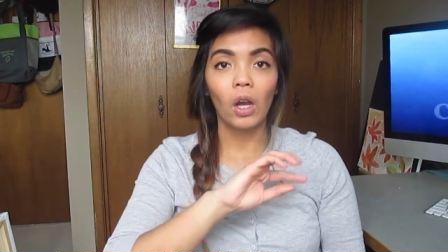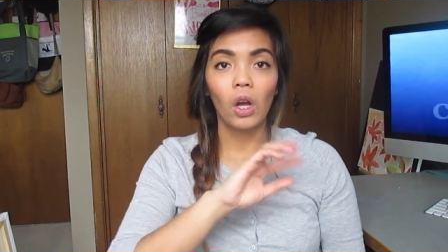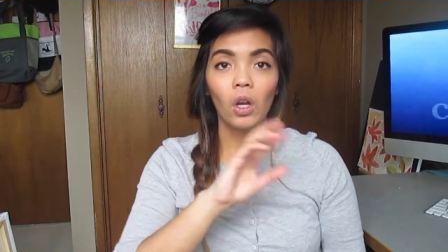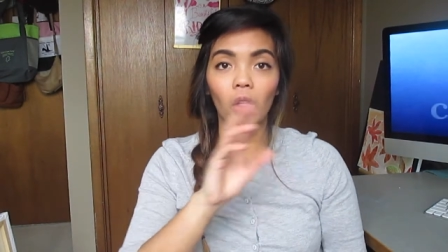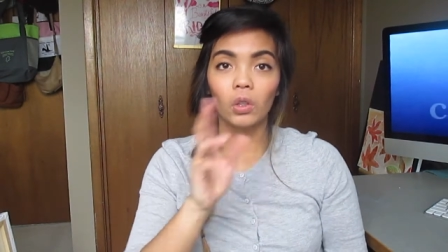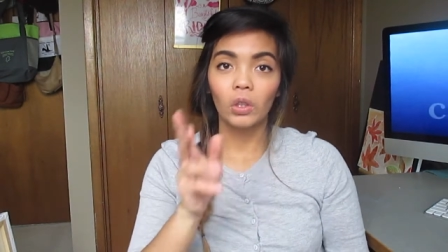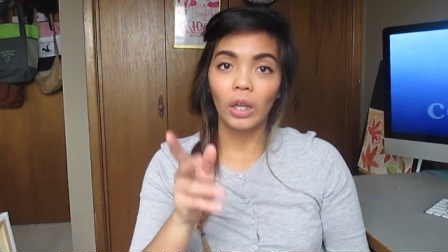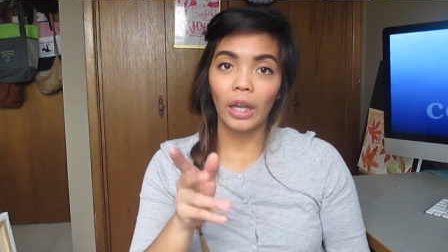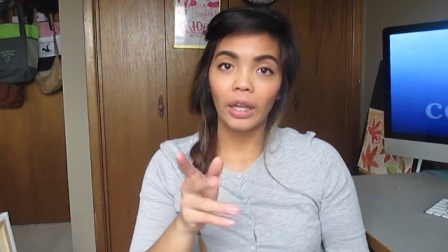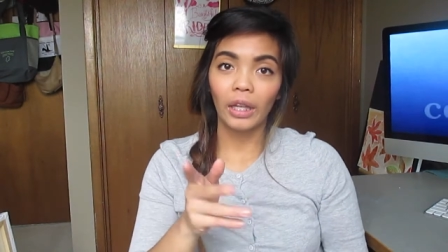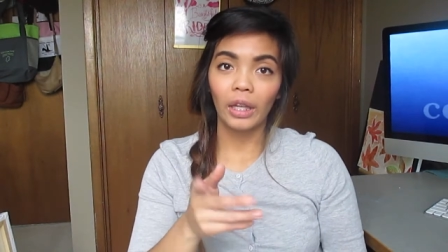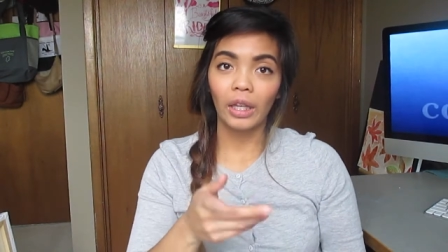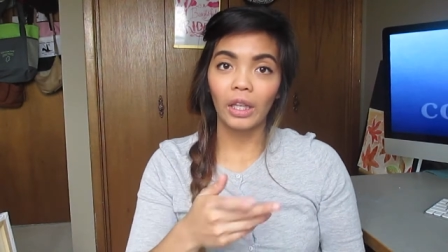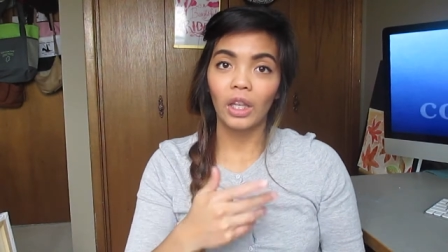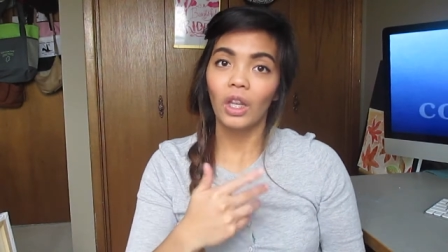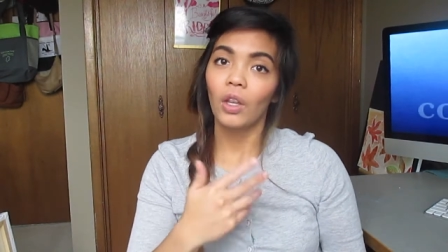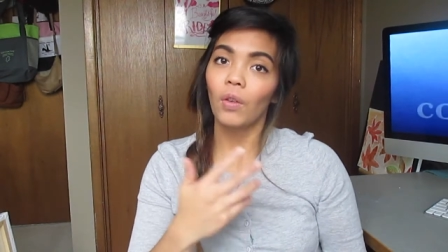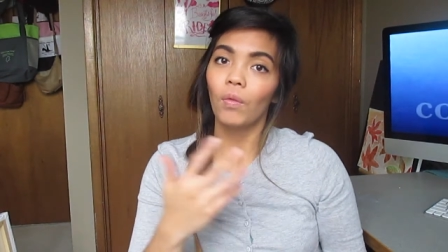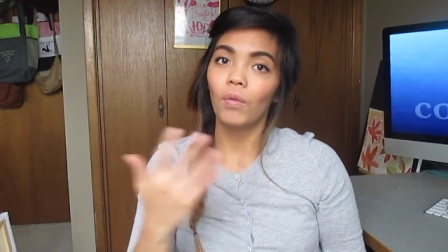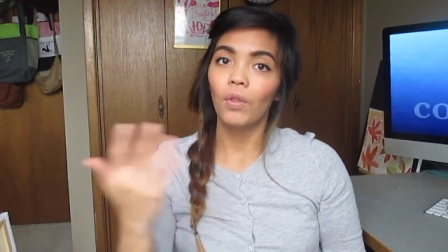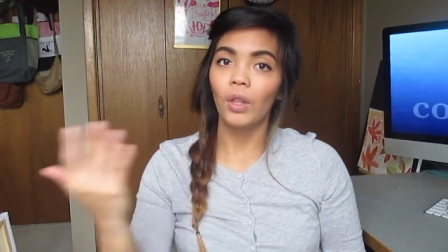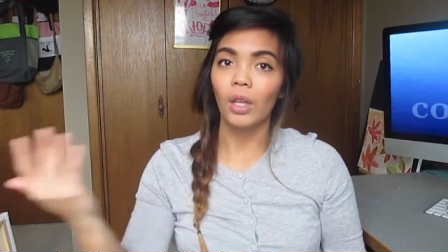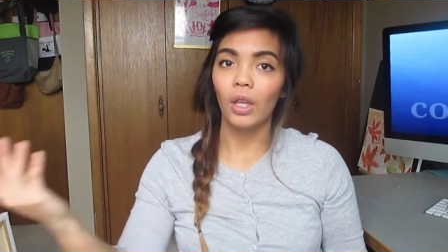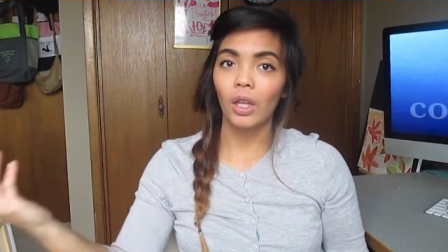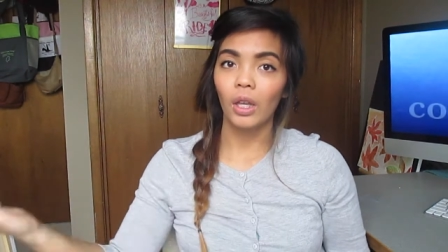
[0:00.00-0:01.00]
i I can
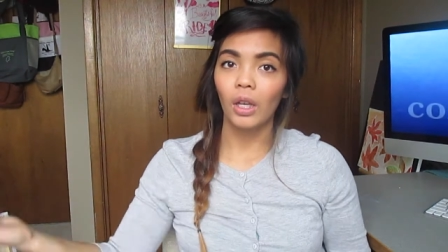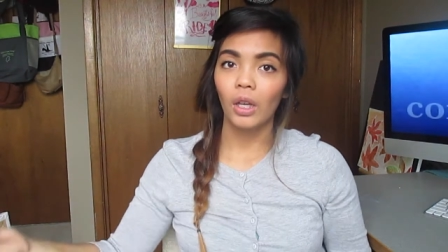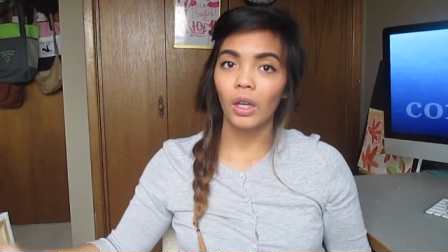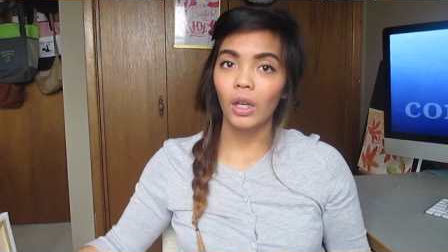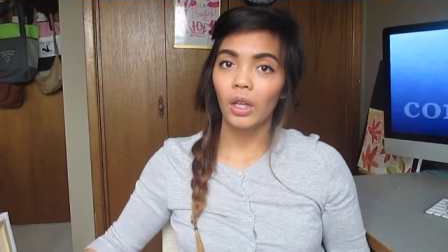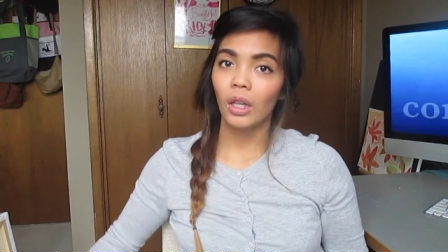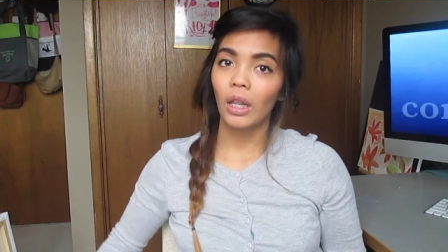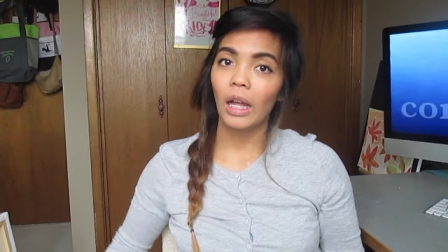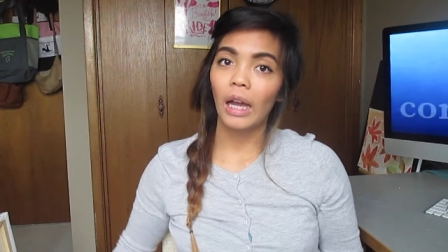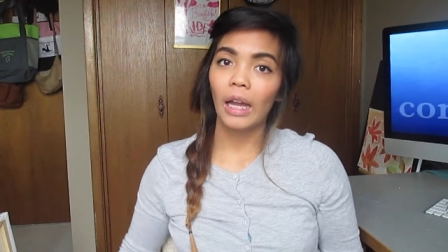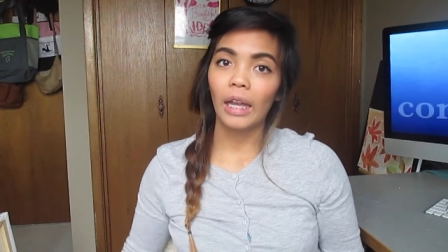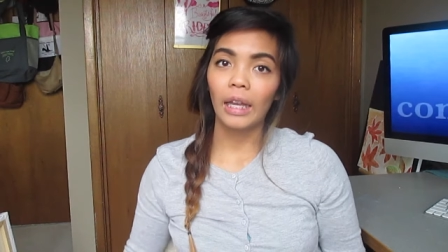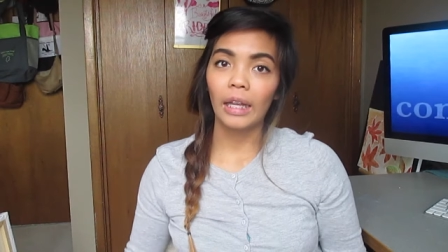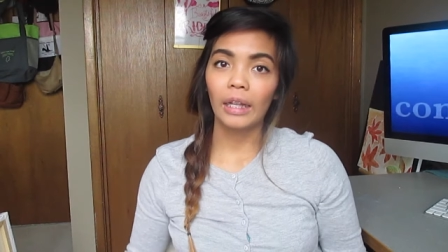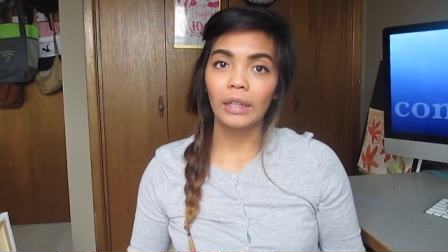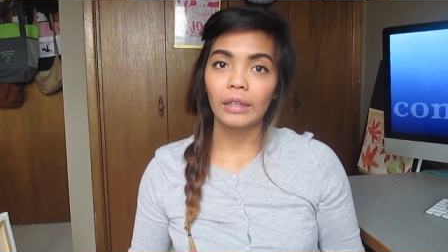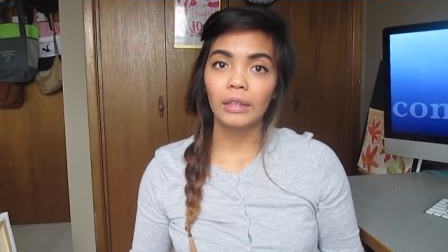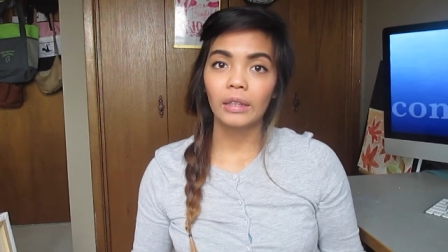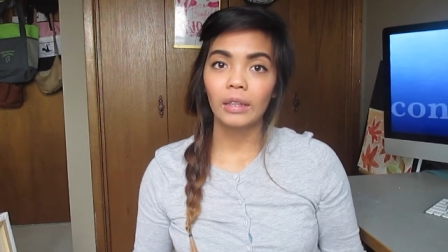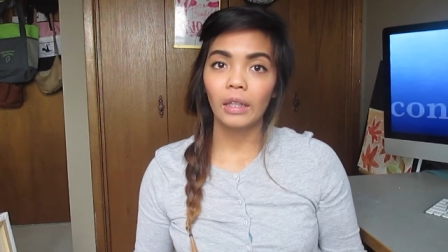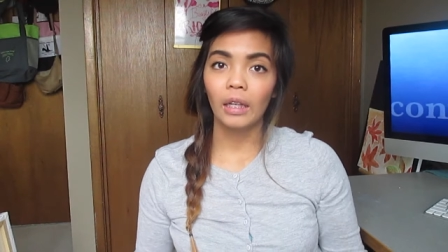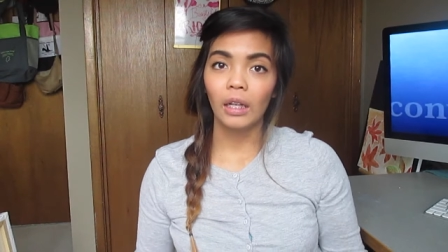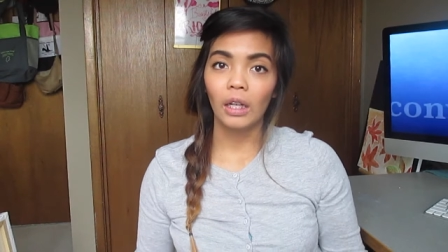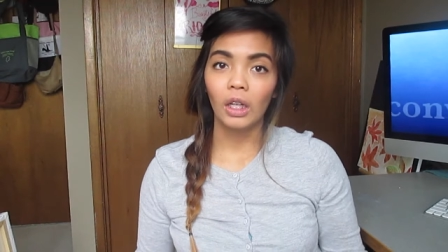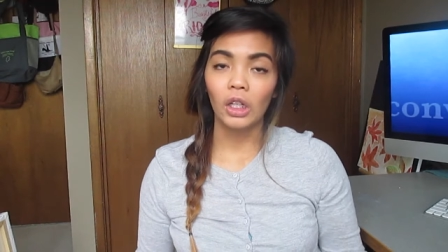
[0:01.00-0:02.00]
give the client
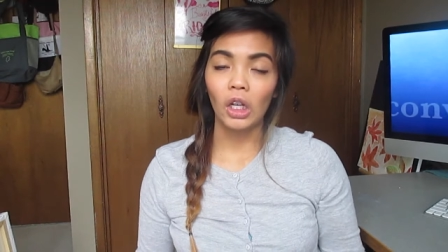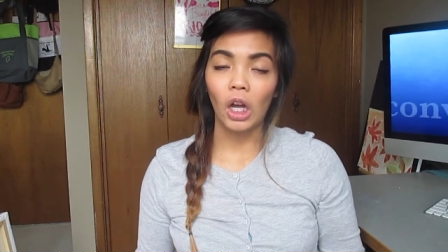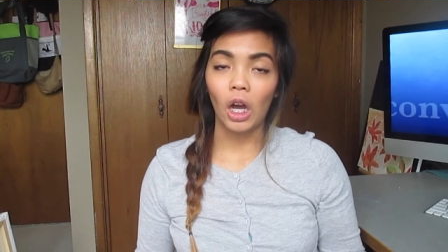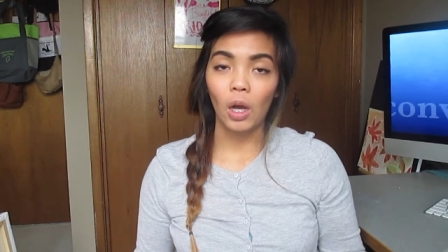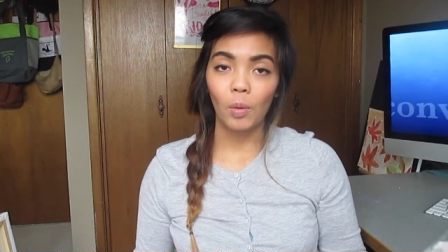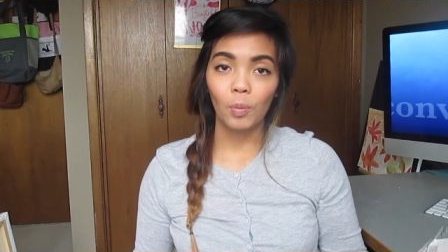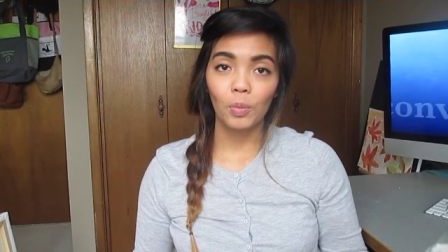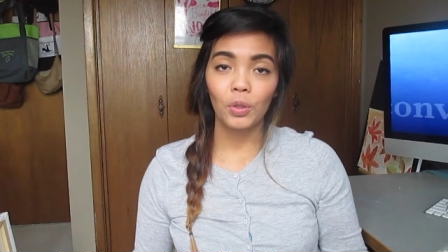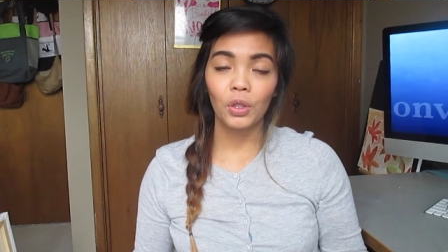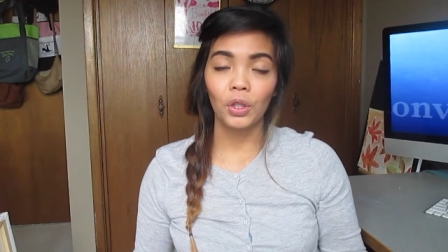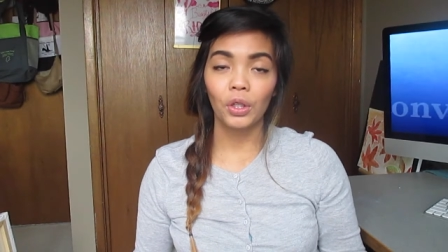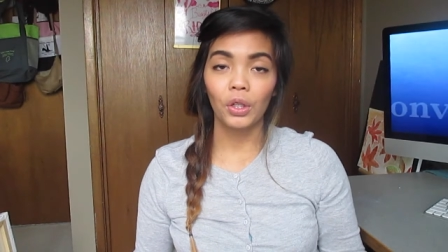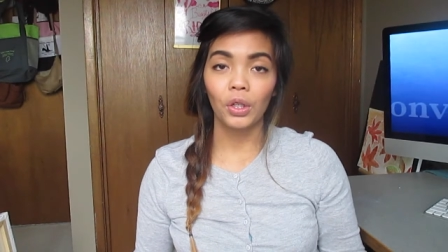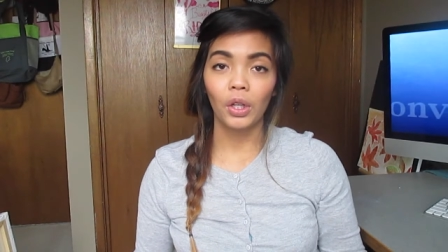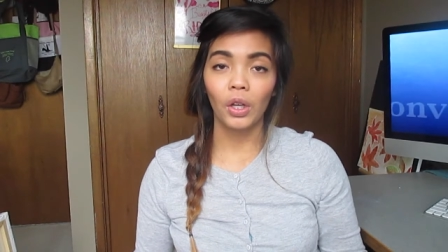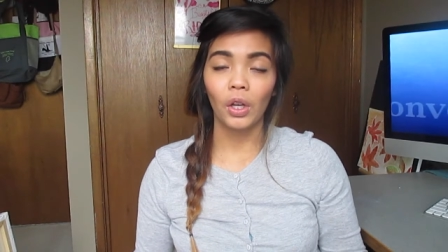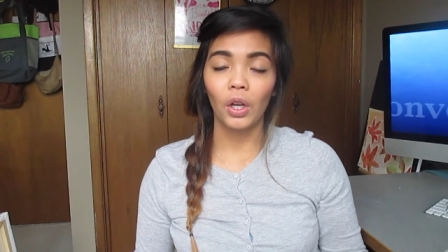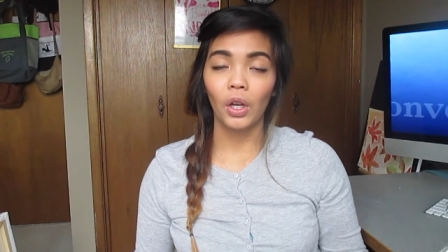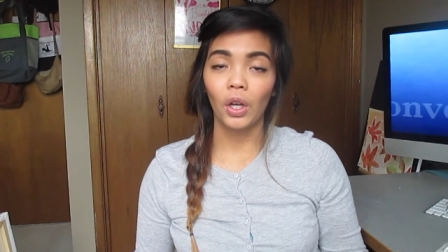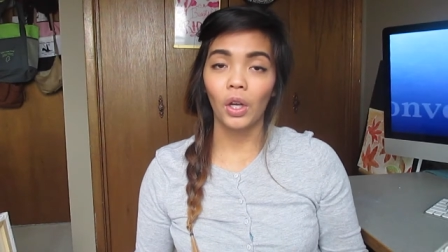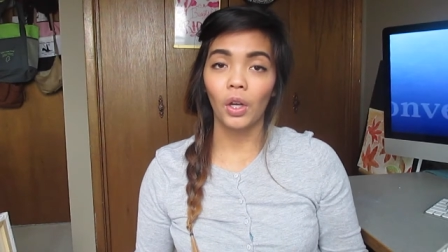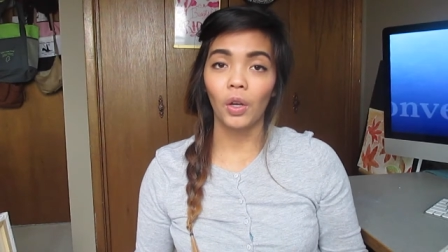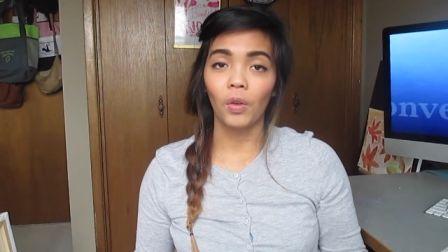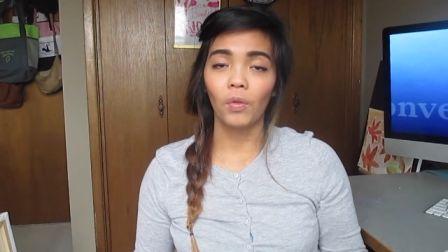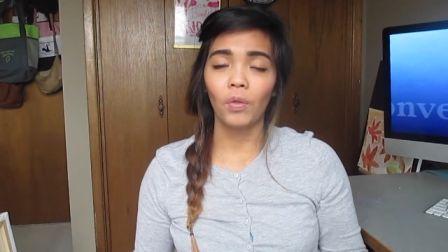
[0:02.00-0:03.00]
an option
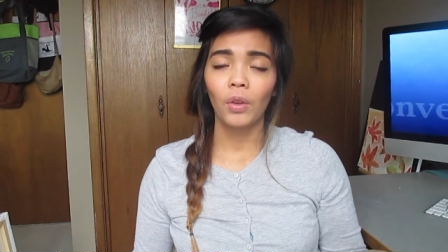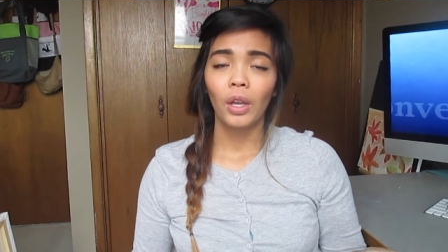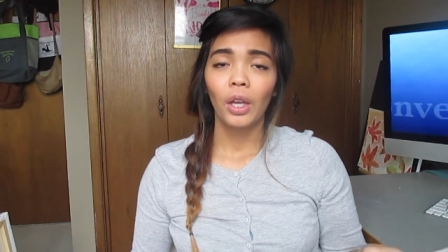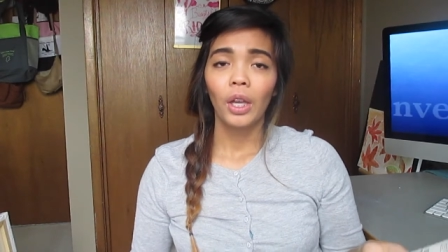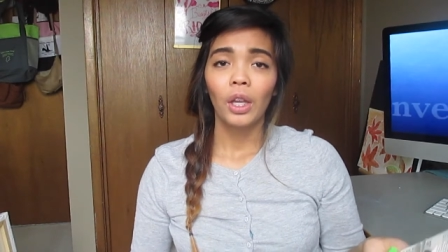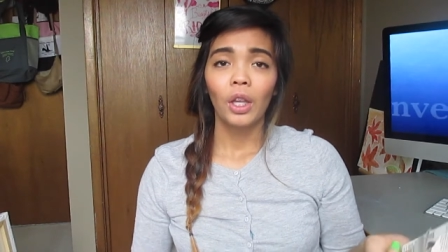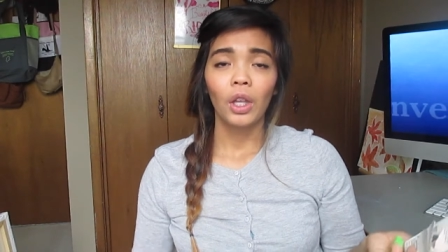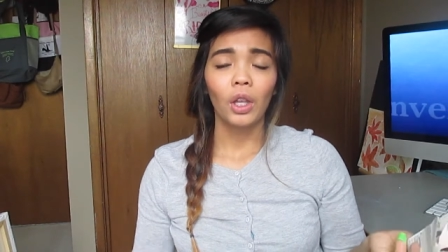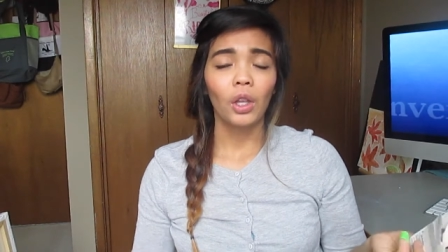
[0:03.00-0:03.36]
of